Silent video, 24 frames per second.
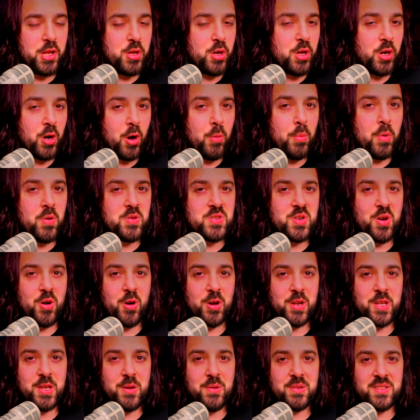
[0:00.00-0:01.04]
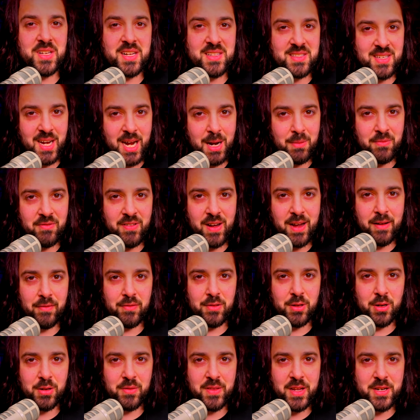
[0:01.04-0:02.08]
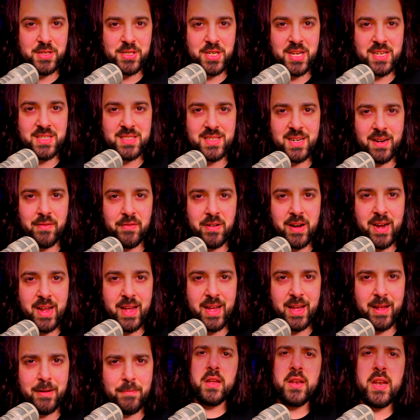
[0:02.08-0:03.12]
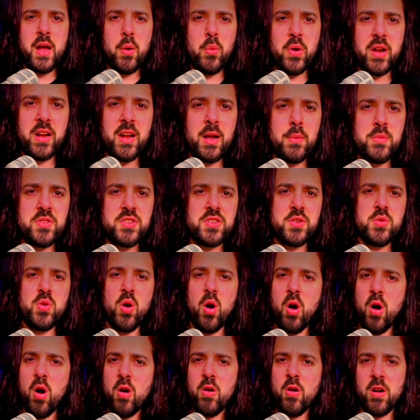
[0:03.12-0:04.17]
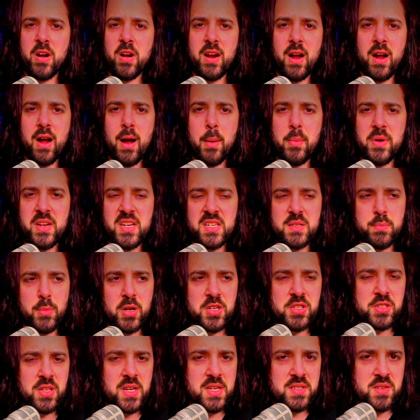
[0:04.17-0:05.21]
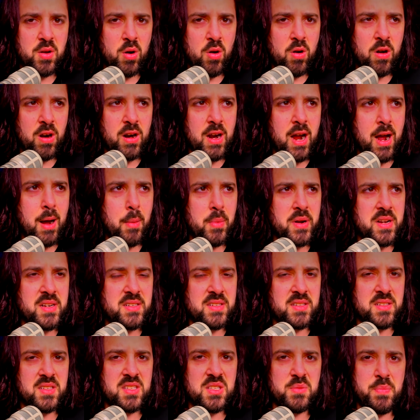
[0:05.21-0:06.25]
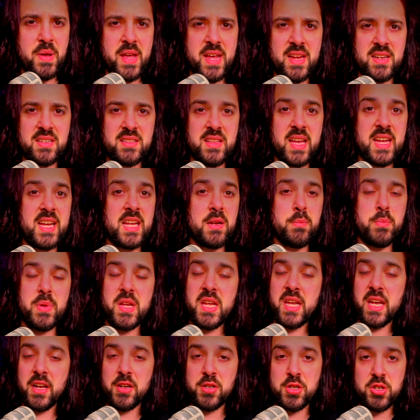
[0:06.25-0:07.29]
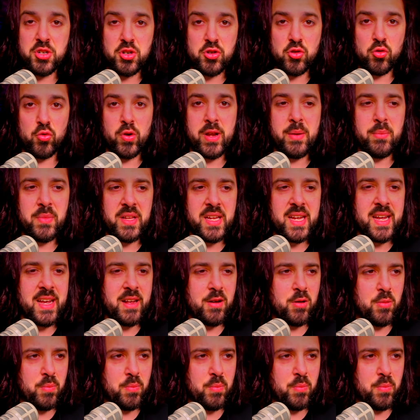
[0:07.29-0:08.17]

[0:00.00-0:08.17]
You can almost argue it's a top five look that Jason ever had. Now, when it comes to horror comedies, much less horror comedies in space, they can be extremely hit or